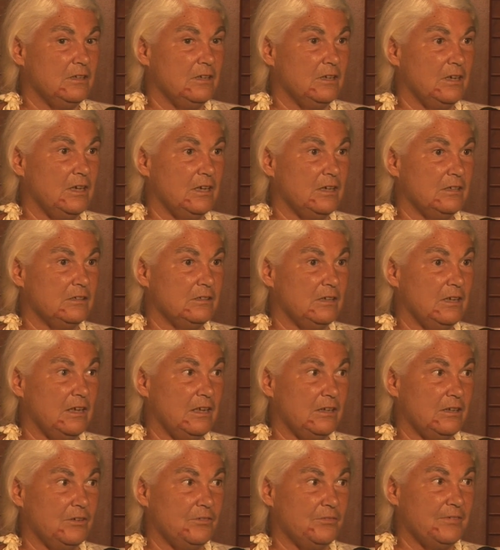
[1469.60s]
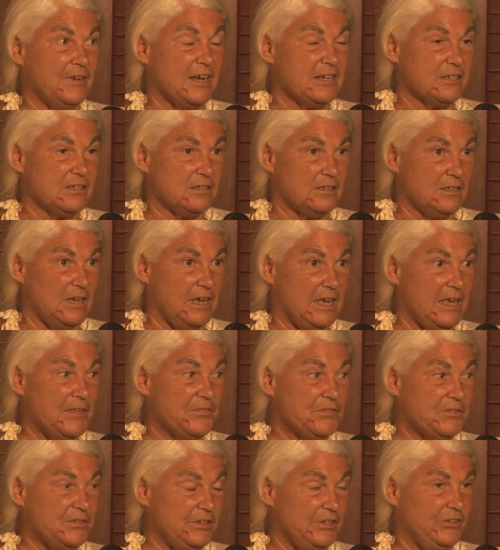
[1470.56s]
And in fact,
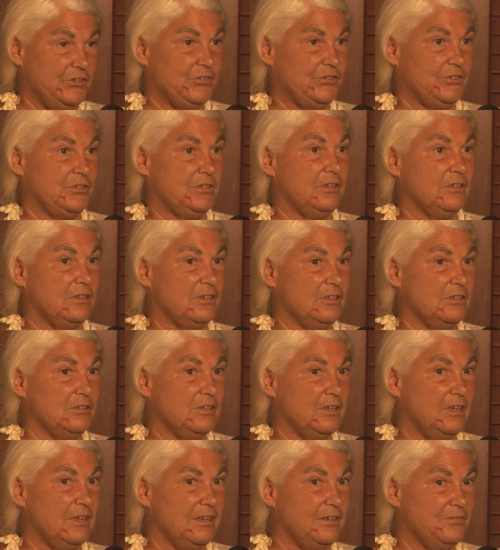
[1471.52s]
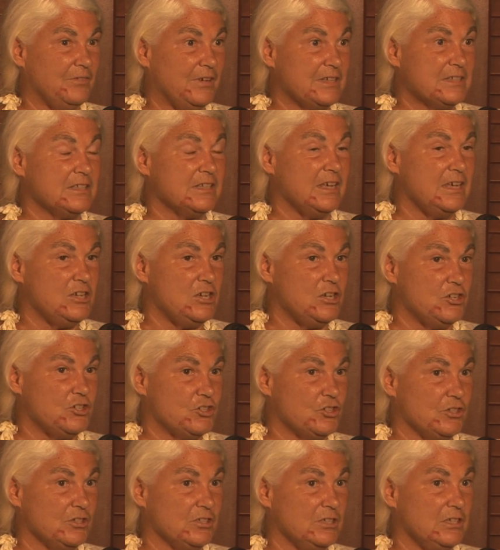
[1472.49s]
Anthony's
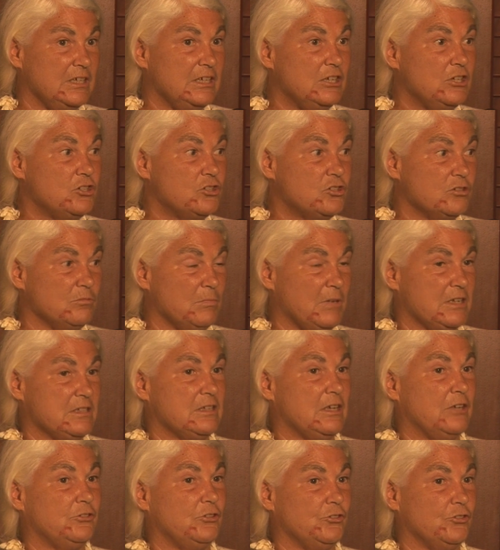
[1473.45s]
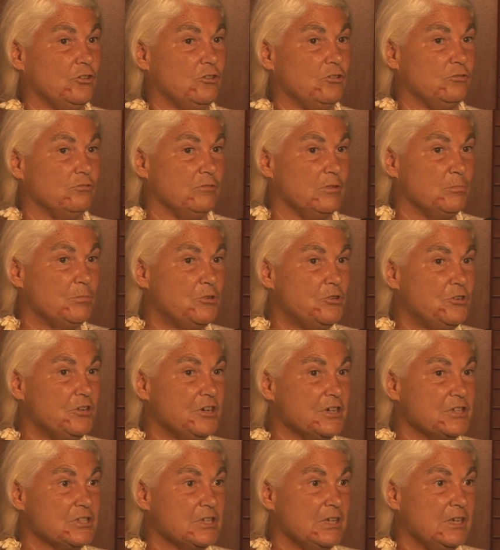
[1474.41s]
investigation into Monsanto's own
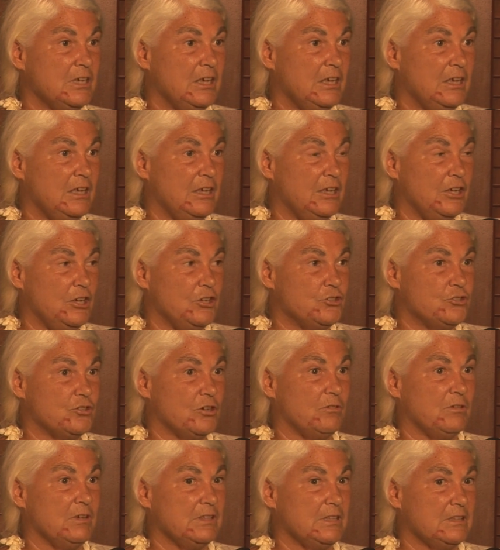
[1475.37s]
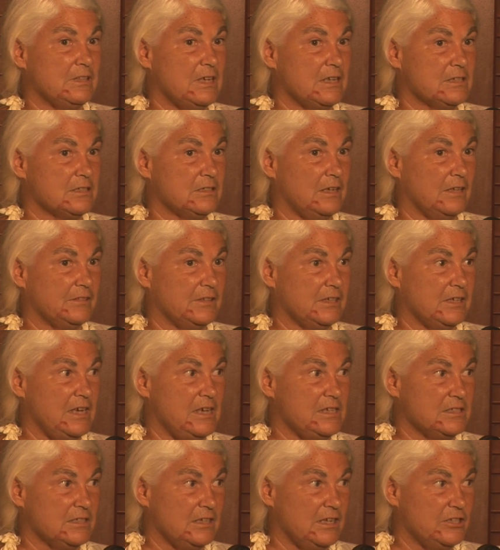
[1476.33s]
reports is showing that that's not the
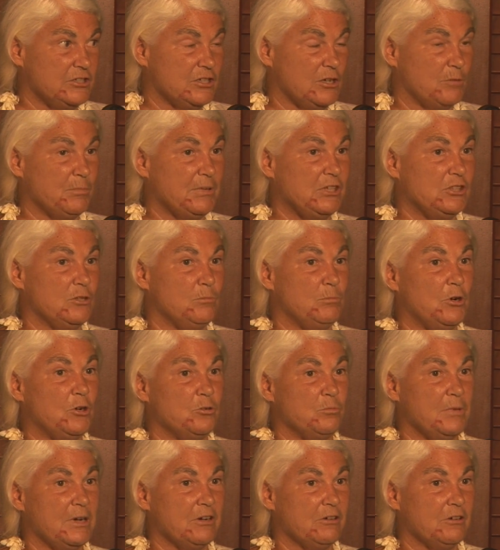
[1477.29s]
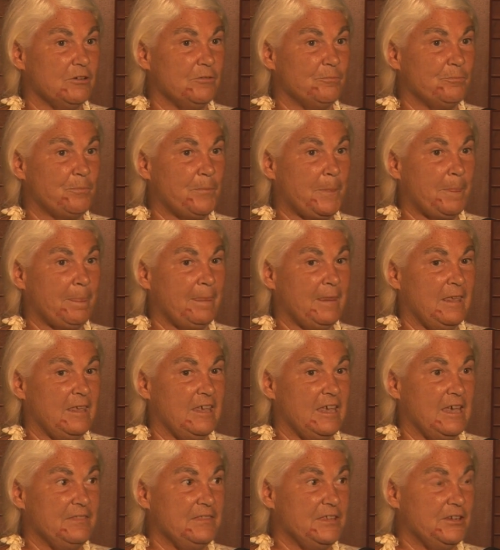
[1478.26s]
case. It ends up in the bone marrow.
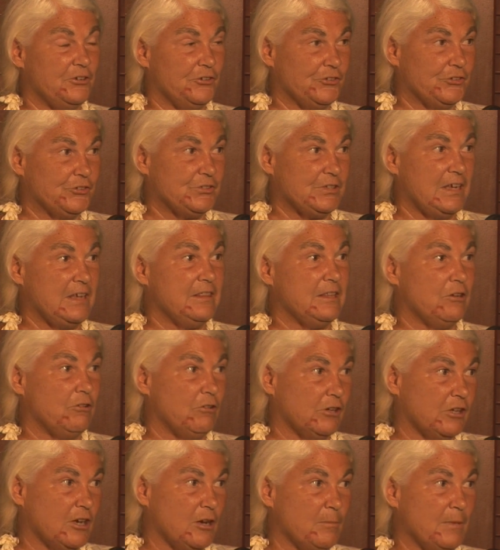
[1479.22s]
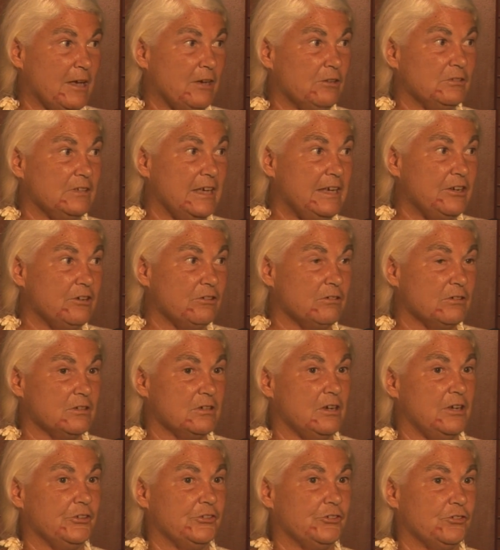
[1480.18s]
And then it'll stay there and come out later and
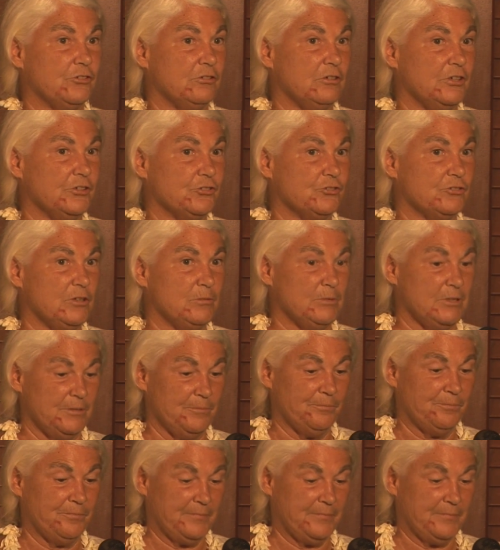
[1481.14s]
cause trouble.